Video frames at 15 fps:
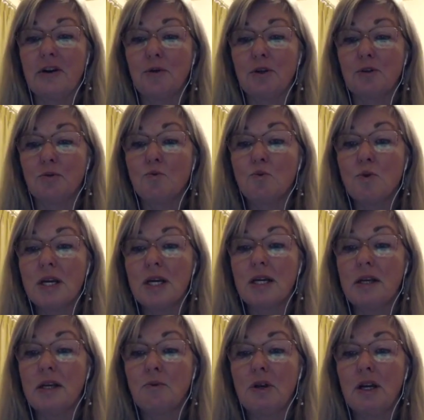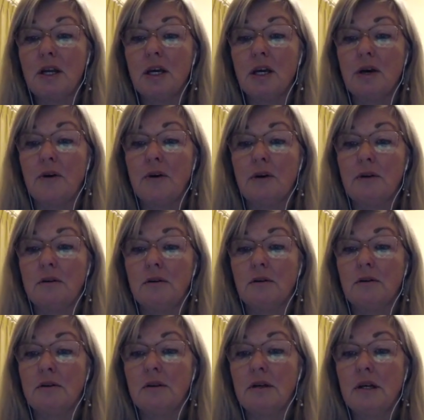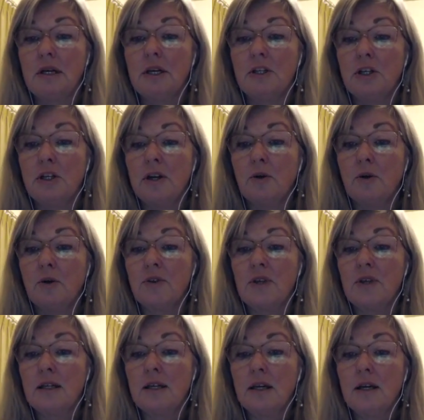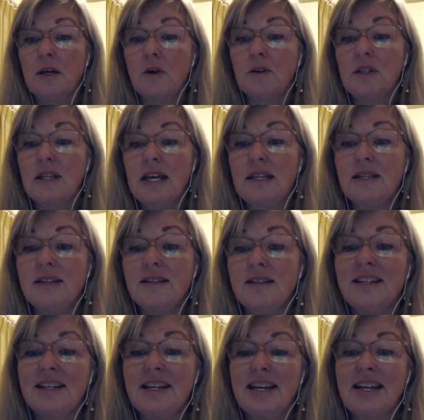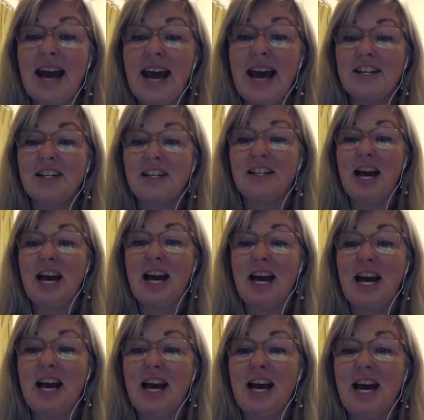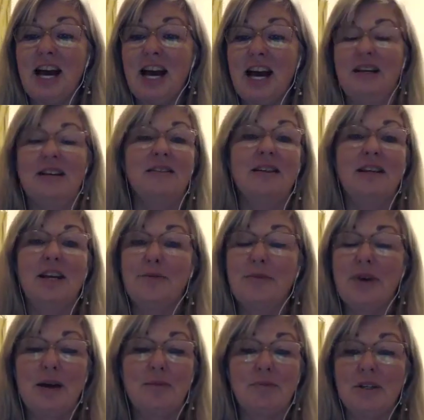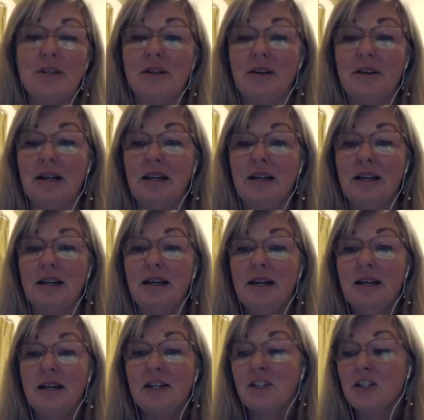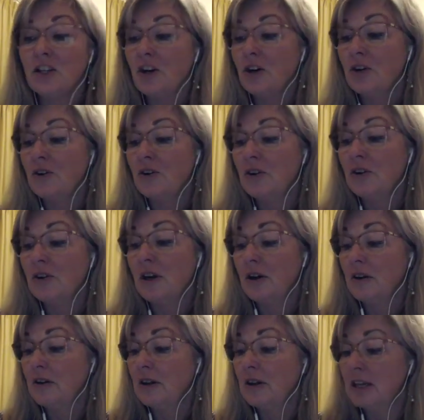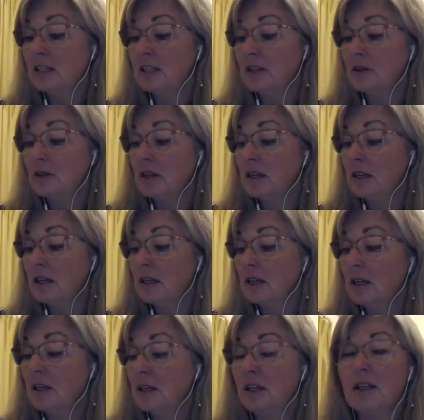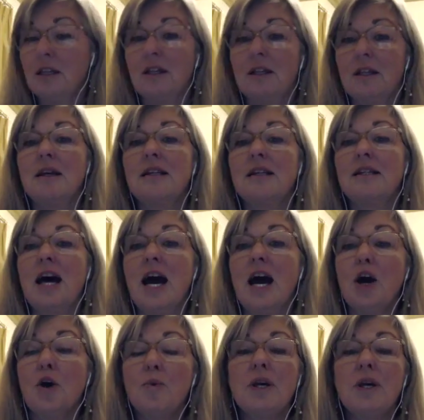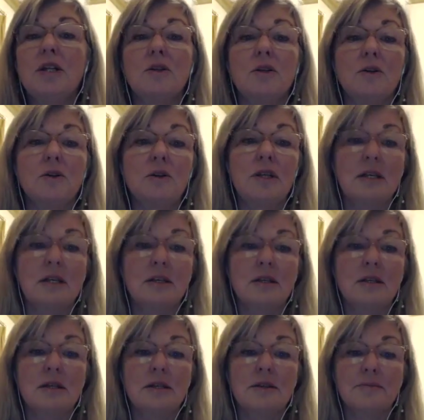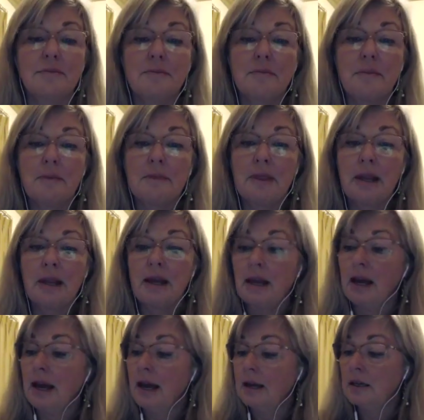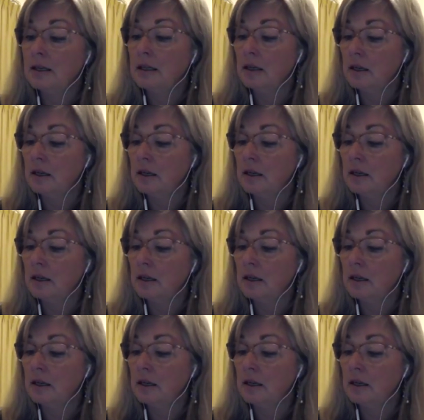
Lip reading: what's really, really going on. Jody, authenticity in action. Absolutely. Yep, absolutely. So, you know, it's how we do this, and